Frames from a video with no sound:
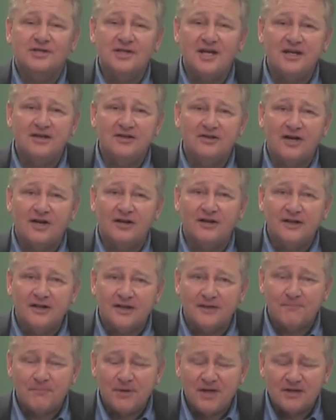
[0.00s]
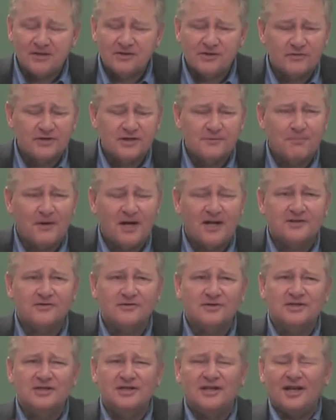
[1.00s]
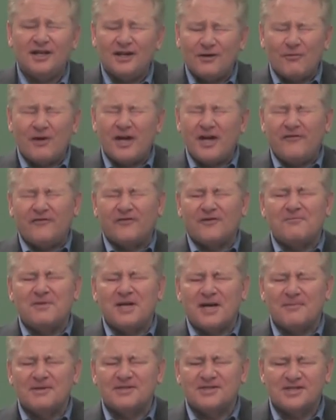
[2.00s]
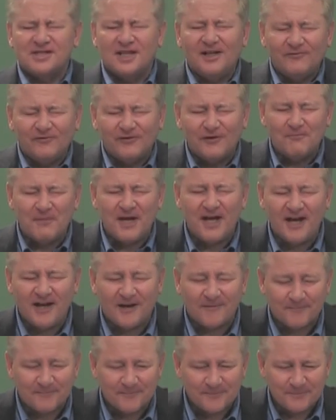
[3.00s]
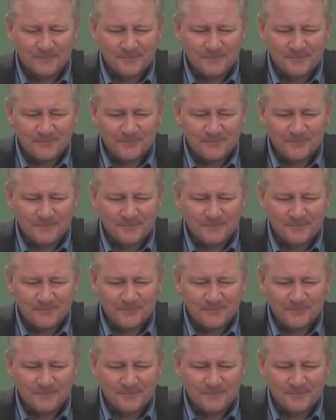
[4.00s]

to take it all in. And Peter's response was, get away from me. I'm a sinful man.